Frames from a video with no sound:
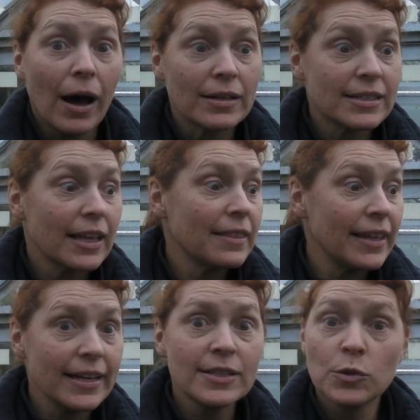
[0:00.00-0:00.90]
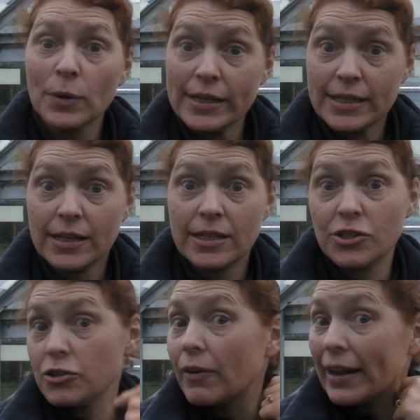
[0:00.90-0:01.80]
But these sweet
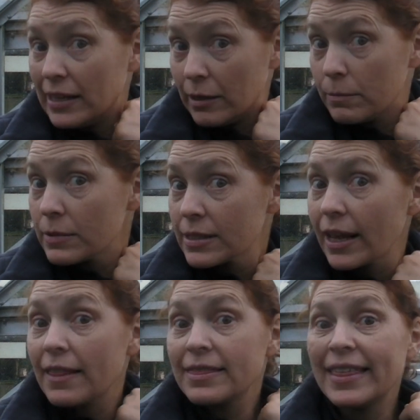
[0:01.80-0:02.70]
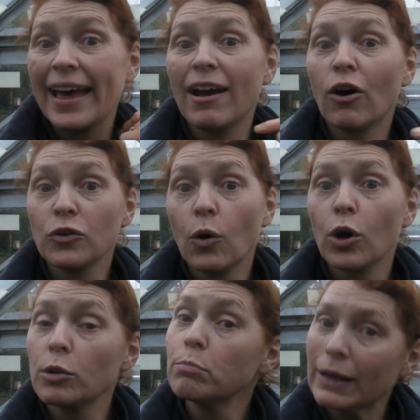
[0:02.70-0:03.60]
scented geraniums, they are
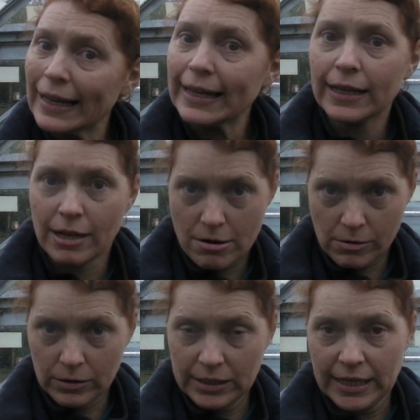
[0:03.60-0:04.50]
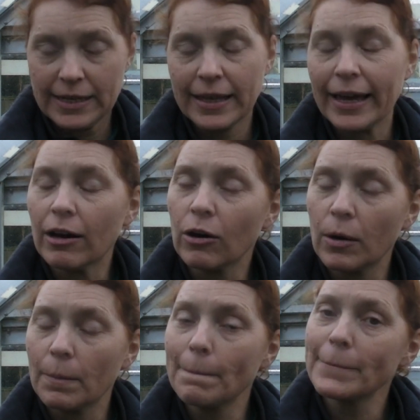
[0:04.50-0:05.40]
not completely hardy, they
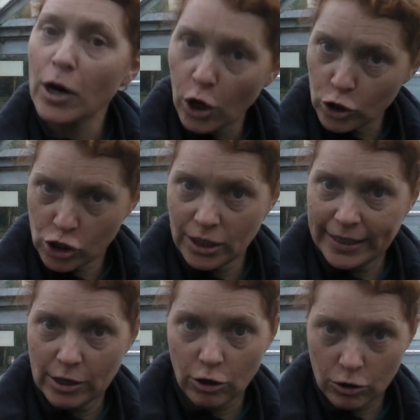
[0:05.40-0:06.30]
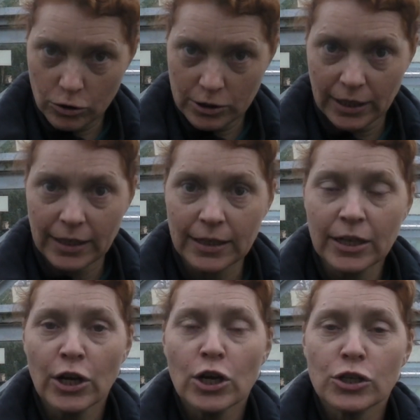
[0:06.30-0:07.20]
are partially hardy,
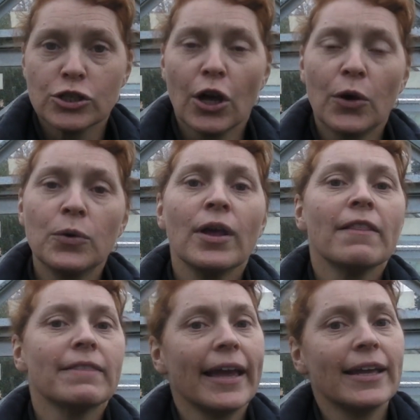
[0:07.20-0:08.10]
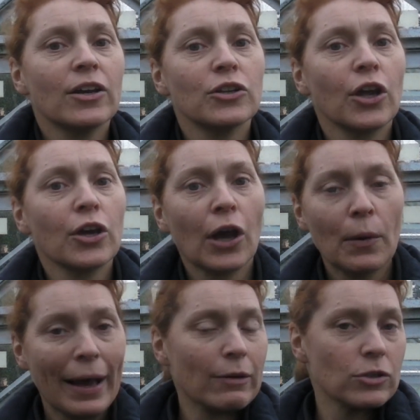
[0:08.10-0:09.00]
so they can
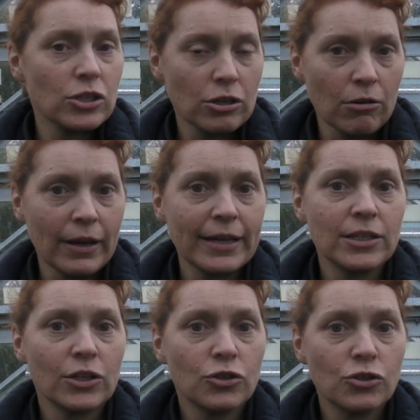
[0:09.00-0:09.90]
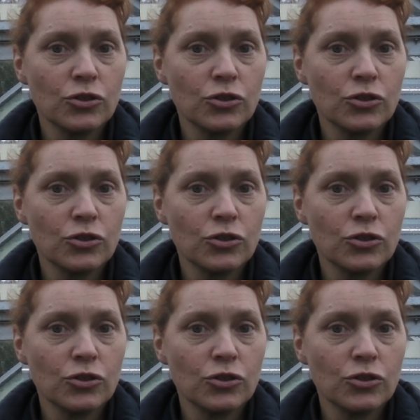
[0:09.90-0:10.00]
go outside